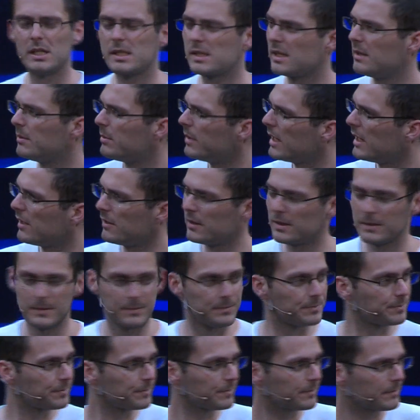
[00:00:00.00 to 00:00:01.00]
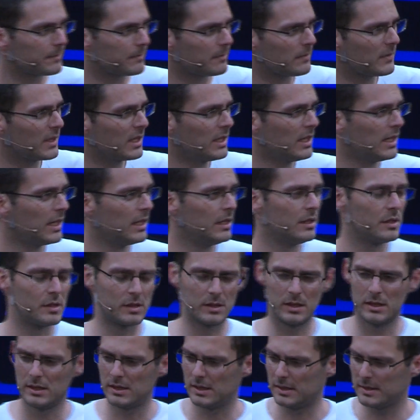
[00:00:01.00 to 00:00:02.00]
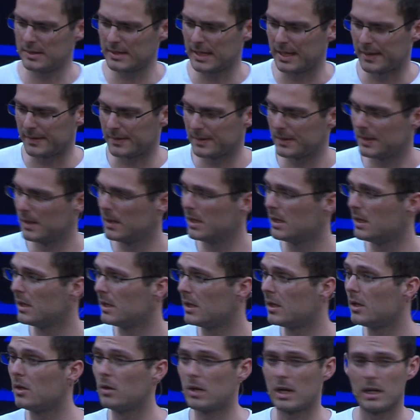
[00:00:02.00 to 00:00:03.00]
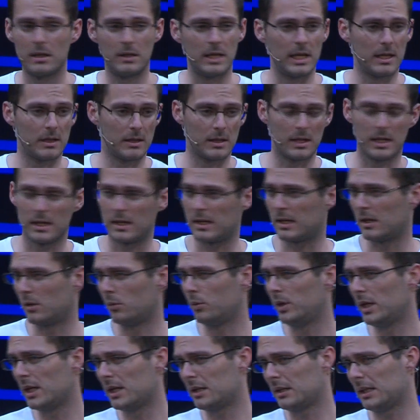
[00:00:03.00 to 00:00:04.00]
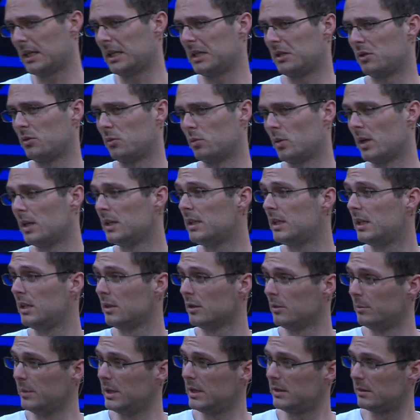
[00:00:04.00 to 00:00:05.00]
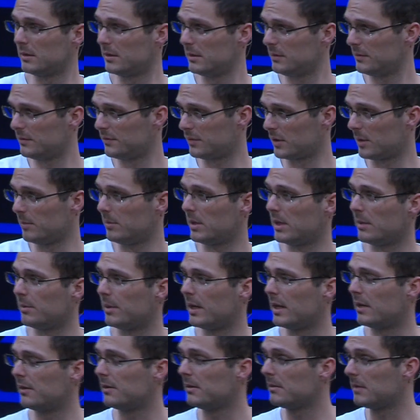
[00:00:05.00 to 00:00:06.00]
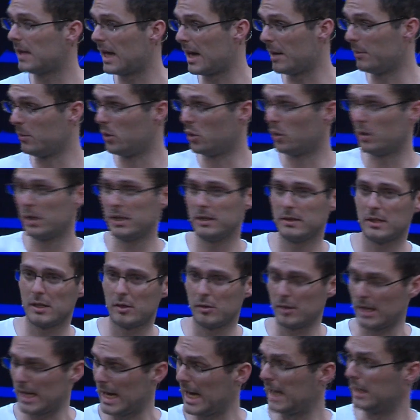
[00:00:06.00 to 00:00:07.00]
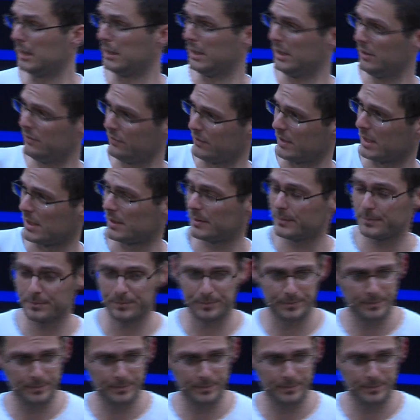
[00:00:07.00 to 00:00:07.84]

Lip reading: is Kibera? And he said, oh, we are like 1 kilometer from Kibera. I'm going there. I live there.